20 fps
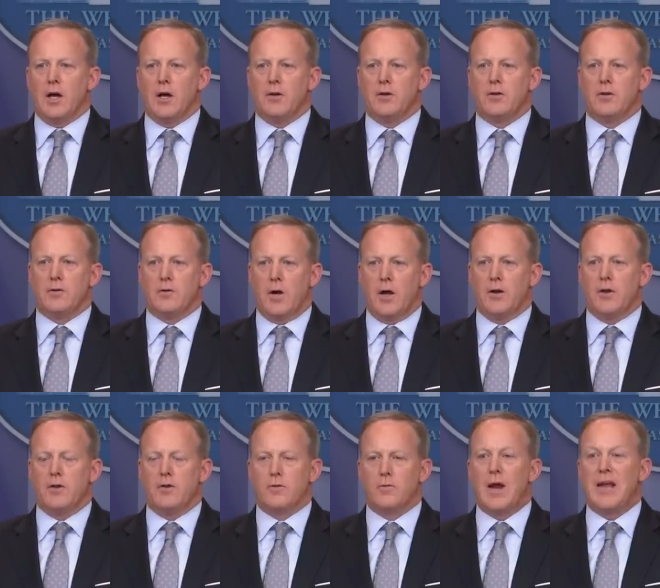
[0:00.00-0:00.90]
Under the
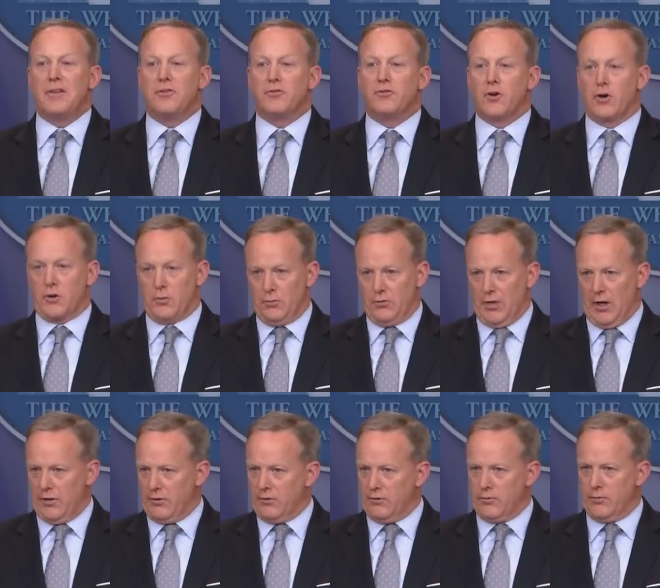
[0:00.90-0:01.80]
under the right
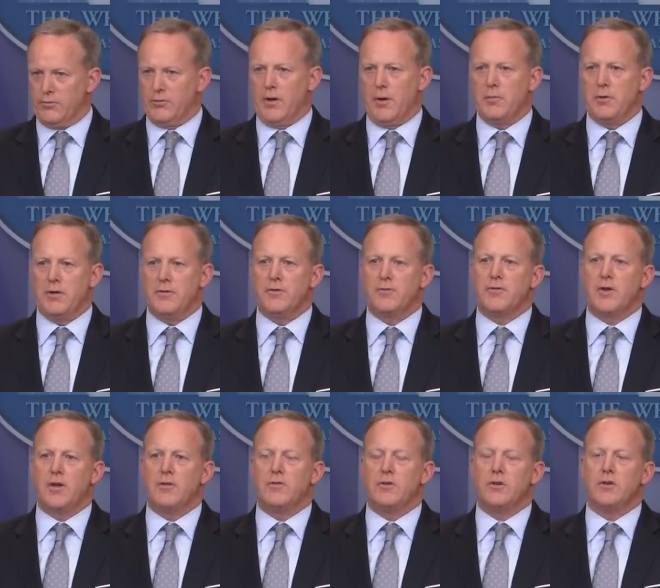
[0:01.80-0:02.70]
circumstances was, I believe, the
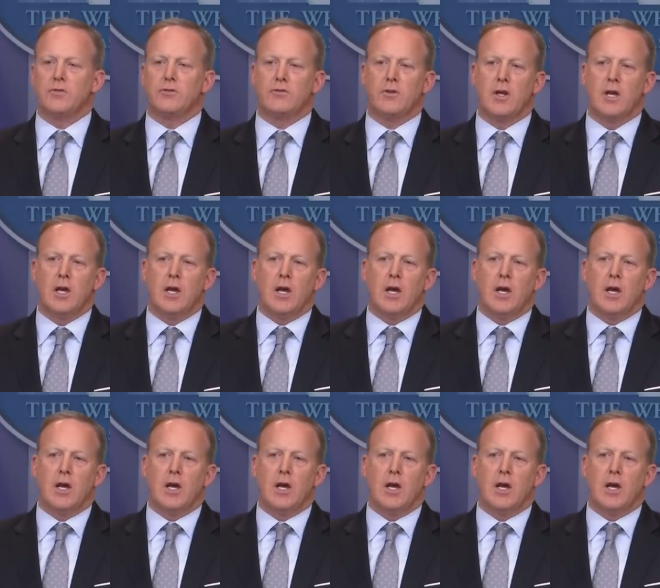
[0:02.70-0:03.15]
phrase used,